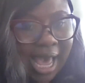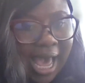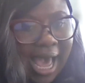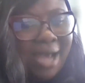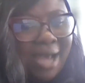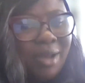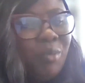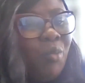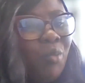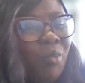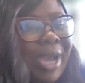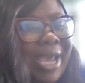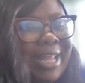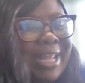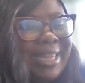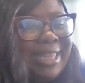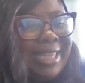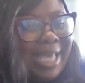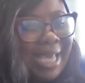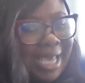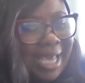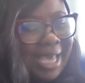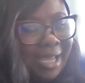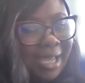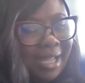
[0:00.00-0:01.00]
And were
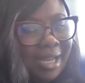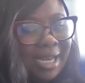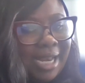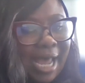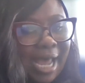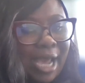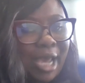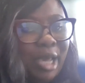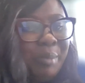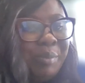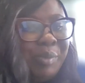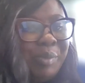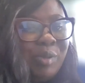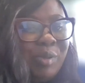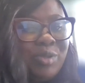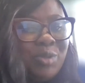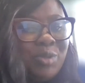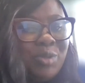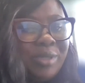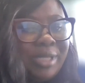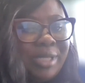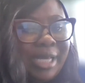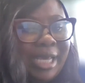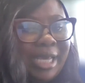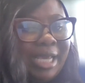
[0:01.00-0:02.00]
they liable
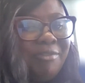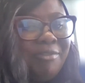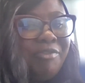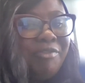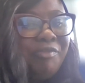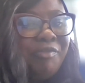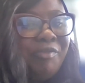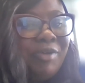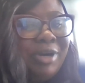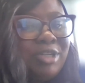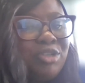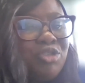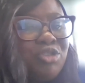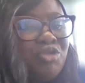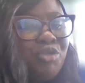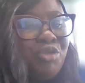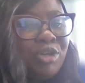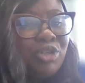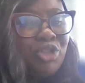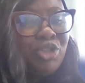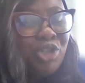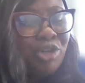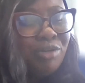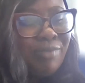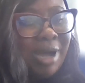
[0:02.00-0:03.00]
to the
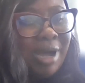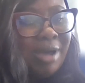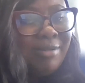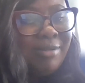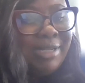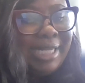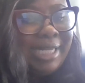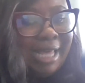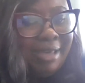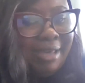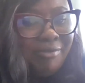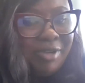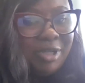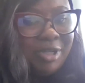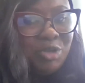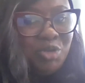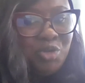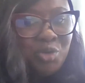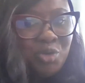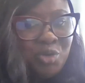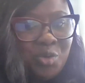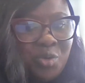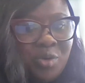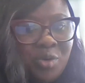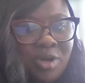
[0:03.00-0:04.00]
infrastructural levy
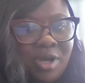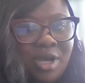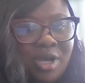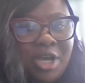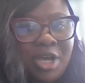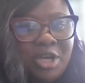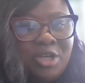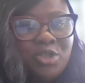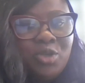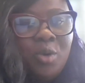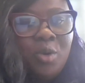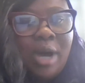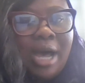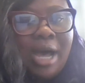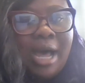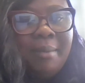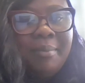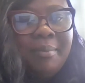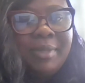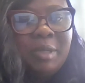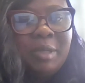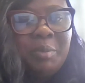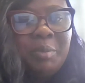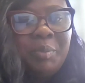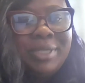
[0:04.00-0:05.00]
too? So
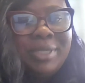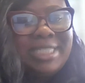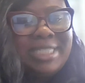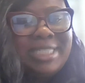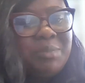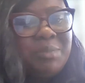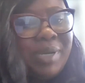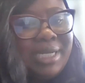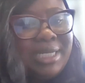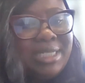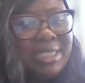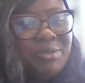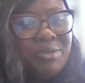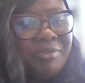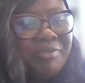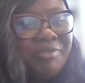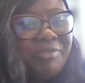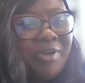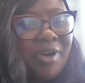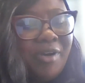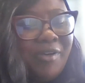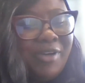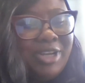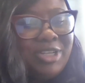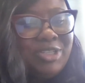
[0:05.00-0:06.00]
the participant is
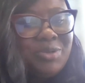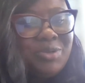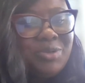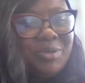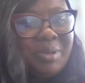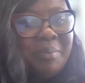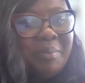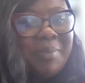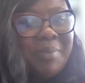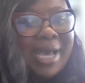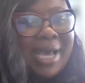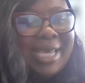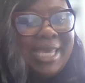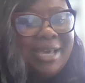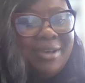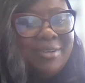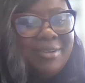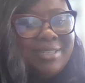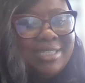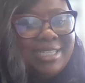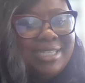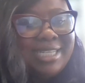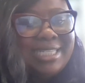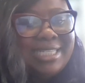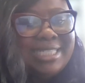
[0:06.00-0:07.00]
referring to the
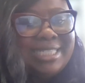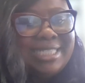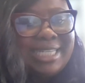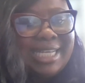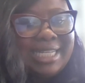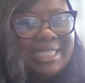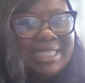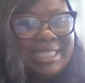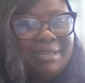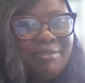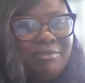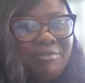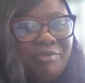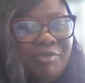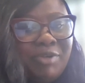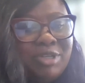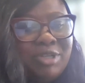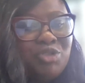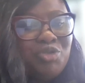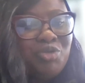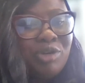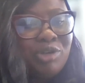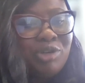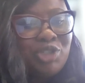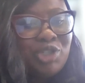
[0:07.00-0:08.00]
Bayelsa State
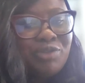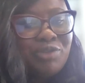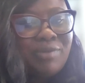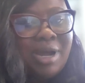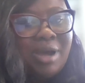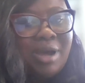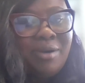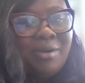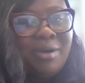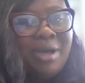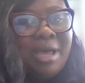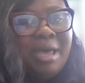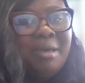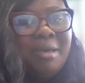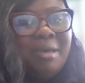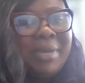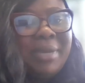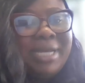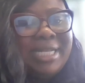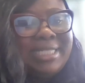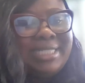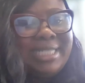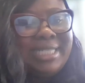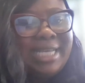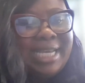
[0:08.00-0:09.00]
Infrastructural
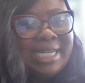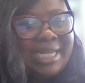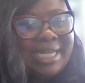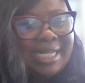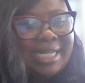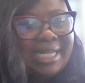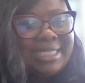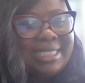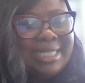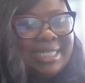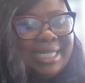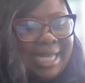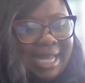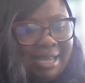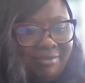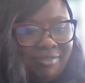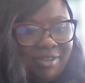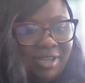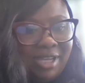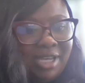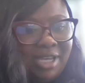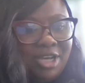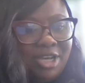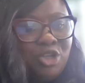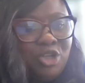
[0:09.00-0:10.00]
Maintenance
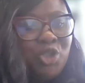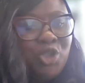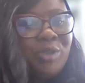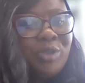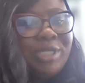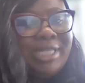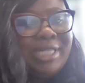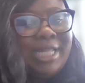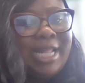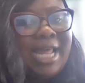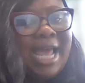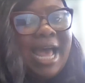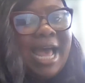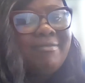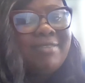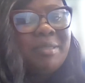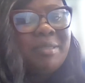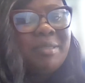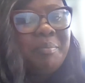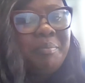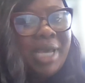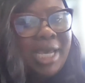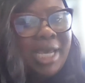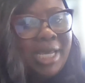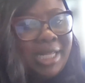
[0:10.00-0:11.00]
Levy. So did they have
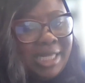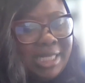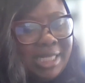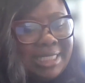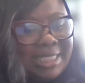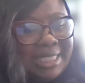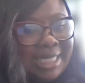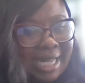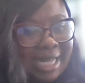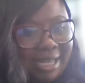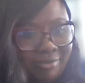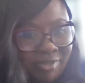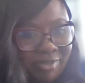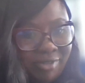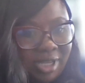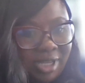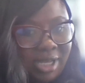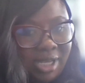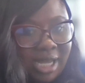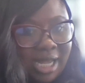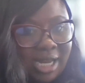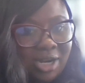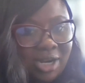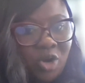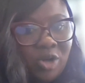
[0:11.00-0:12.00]
to pay this
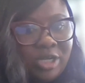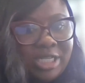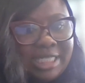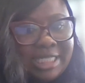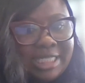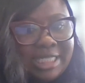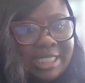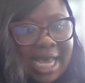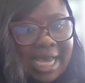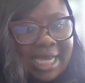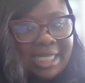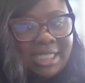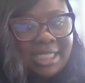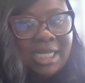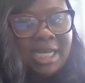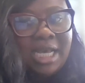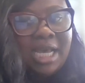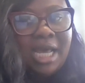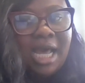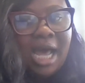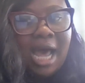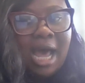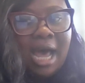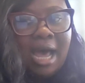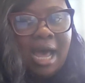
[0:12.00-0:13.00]
levy alongside
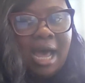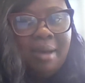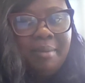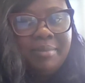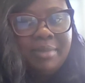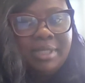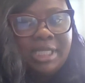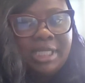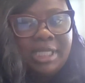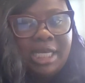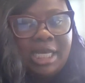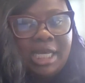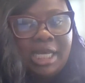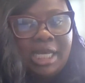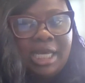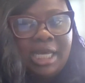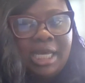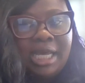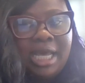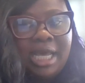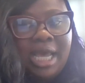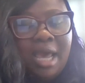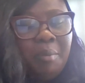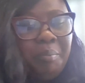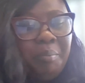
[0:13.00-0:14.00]

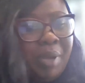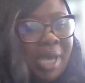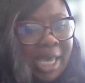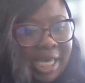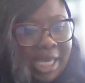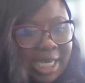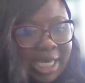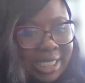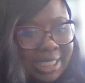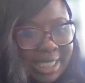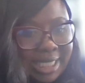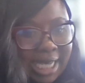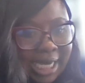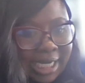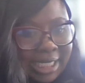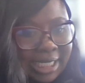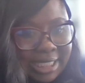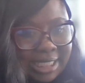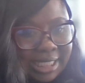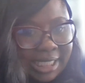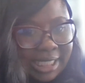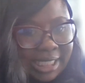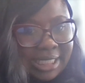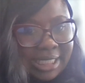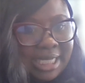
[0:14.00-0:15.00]
the payee
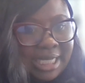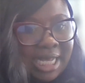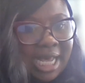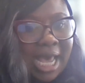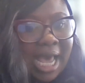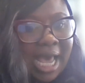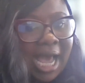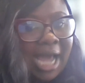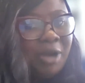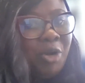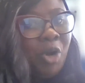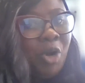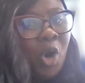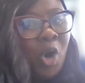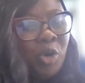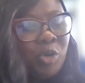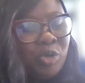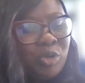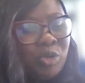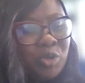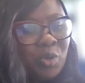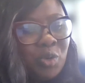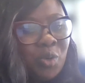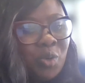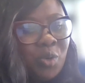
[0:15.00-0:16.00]
taxes? And
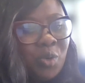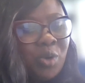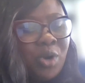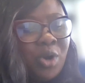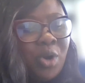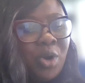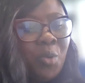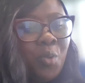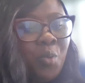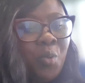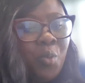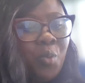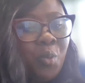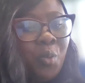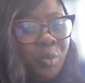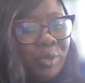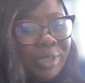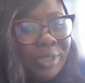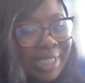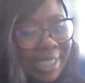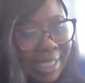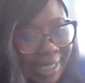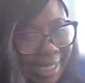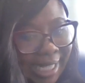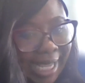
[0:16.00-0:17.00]
also,
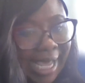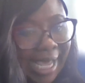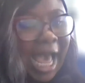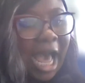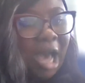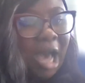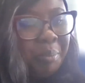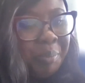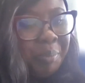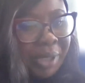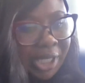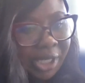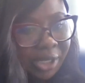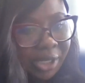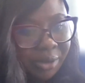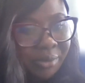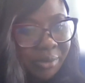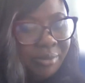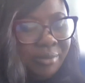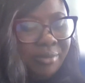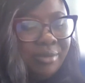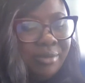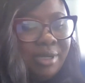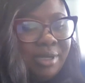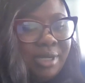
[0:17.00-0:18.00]
did they
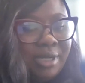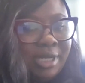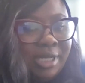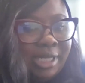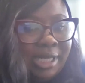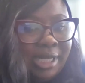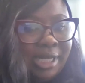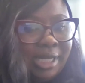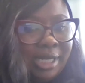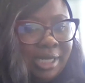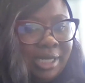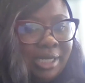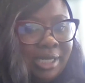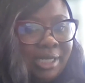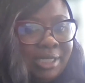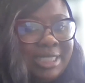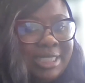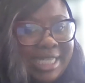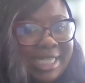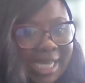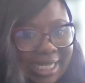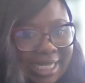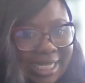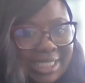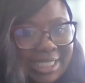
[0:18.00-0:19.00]
appeal the
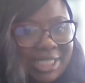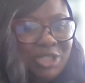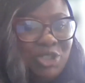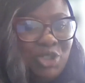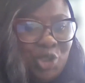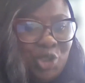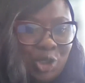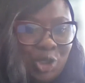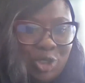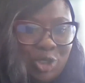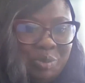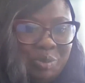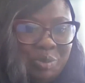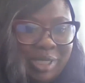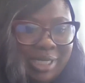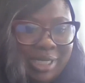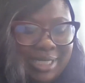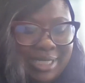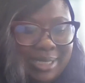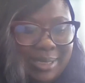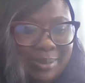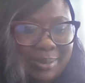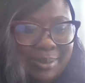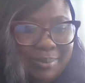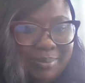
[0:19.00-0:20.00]
TAT's
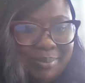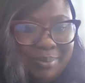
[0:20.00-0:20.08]
judgment?